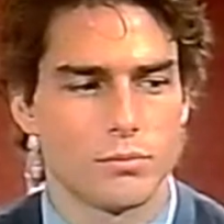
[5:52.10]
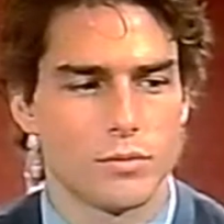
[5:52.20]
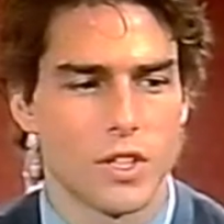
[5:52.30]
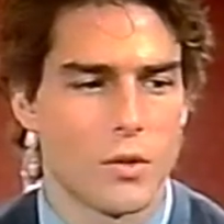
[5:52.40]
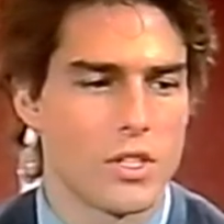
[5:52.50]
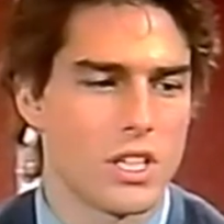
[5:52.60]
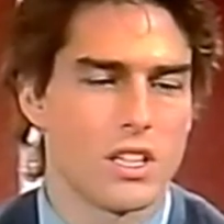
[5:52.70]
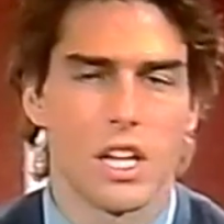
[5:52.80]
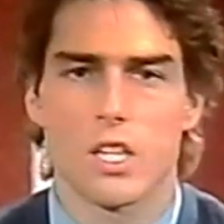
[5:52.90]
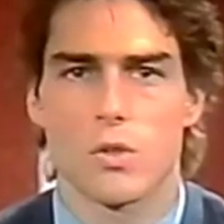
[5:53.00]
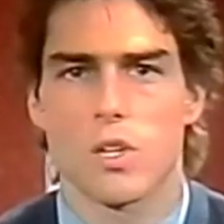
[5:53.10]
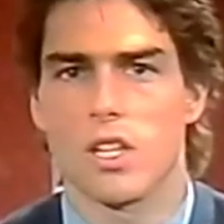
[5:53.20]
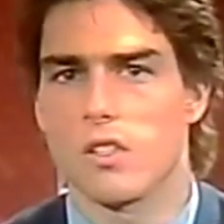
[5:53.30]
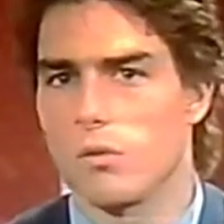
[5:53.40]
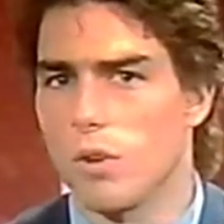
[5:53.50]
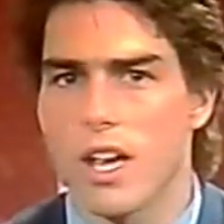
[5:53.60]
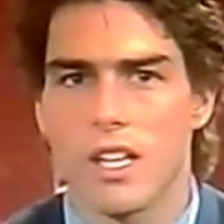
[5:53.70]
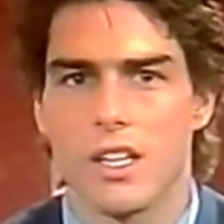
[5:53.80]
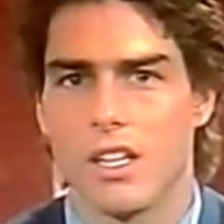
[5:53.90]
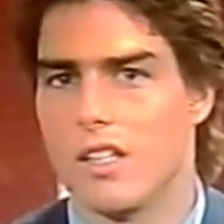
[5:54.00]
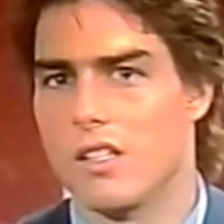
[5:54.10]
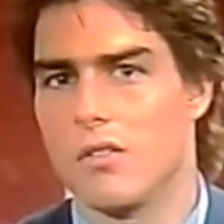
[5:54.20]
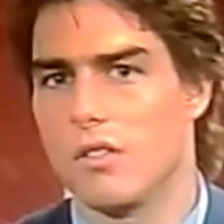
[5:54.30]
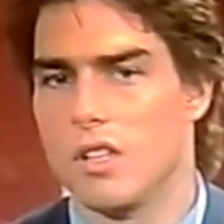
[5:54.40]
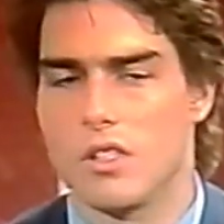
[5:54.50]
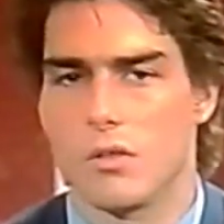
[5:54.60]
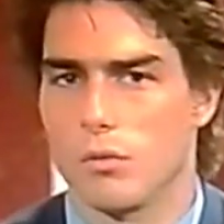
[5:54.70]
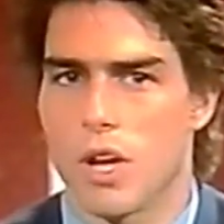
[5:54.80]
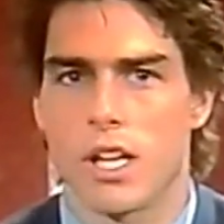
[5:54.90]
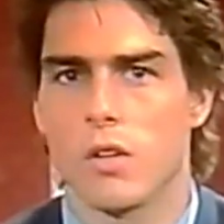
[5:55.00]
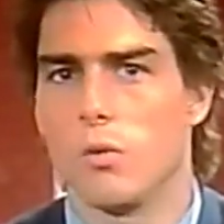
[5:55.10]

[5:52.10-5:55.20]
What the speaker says: you know, is it lecturing? Is it writing? Is it running?